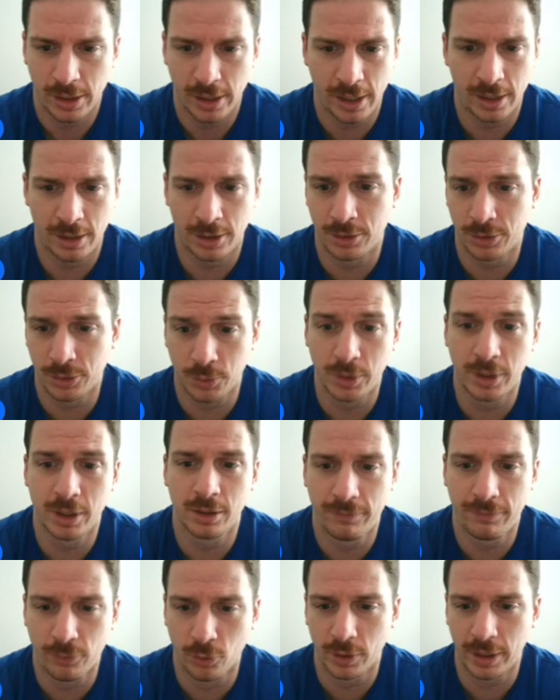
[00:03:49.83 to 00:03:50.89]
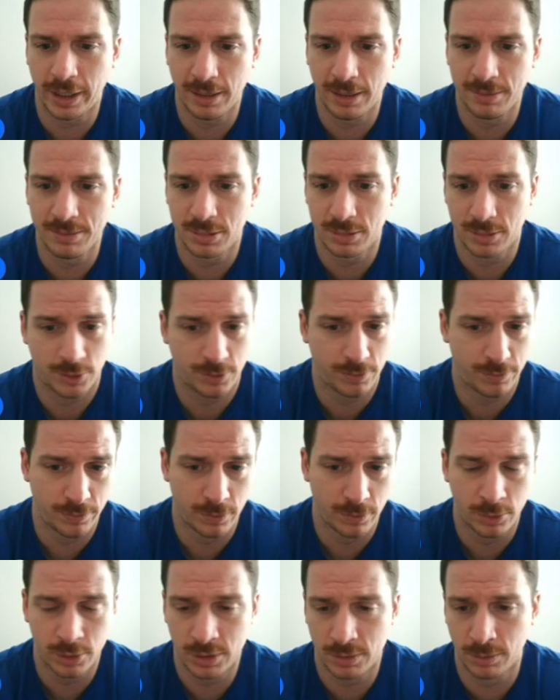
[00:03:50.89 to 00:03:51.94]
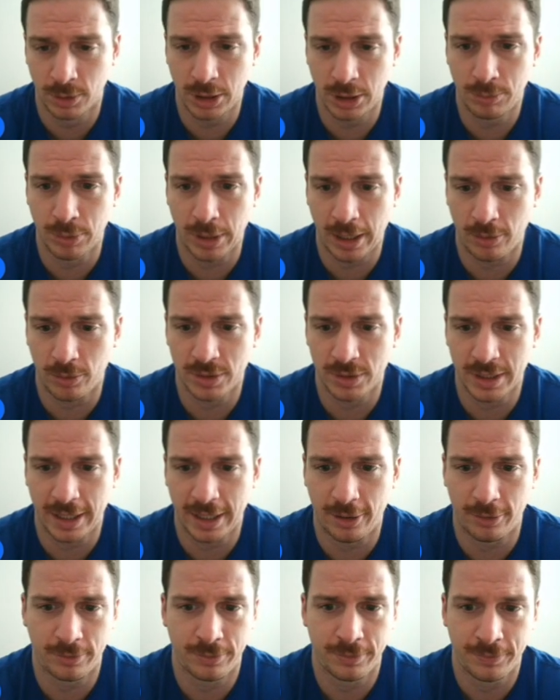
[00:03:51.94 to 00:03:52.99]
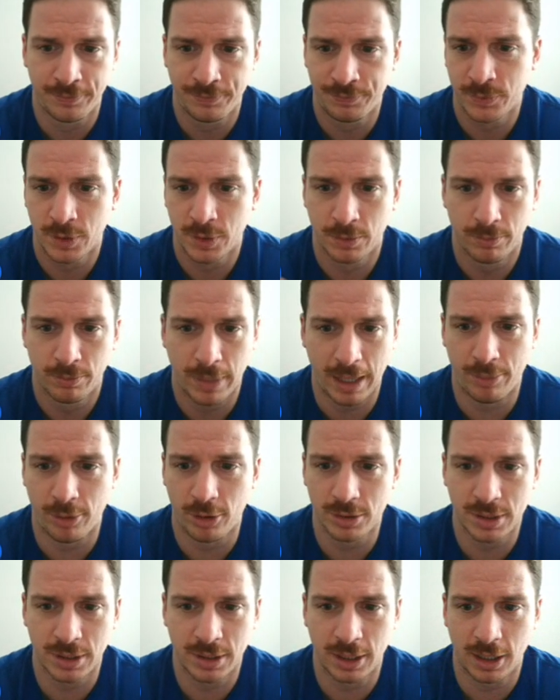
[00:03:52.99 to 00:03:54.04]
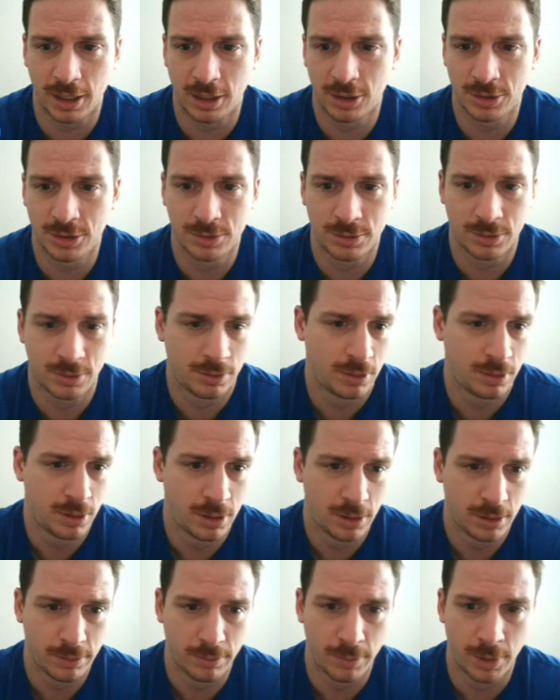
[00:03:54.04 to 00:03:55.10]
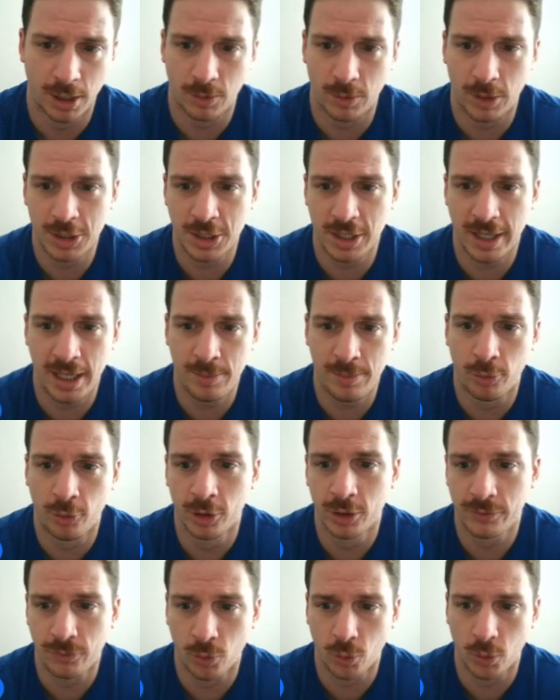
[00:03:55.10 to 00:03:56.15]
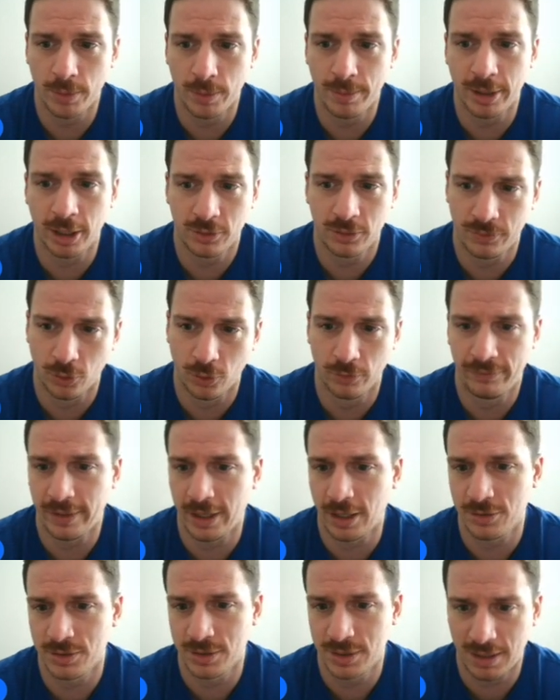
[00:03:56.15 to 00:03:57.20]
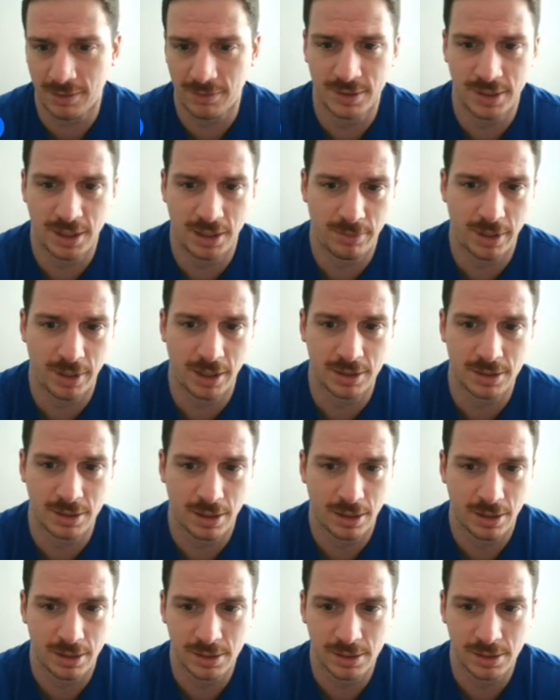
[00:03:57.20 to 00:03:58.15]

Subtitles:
In 3 of the 4 games, Malik Brown was out at Boston College. Malawach had 8 points, 4 rebounds, 4 fouls in 17 minutes.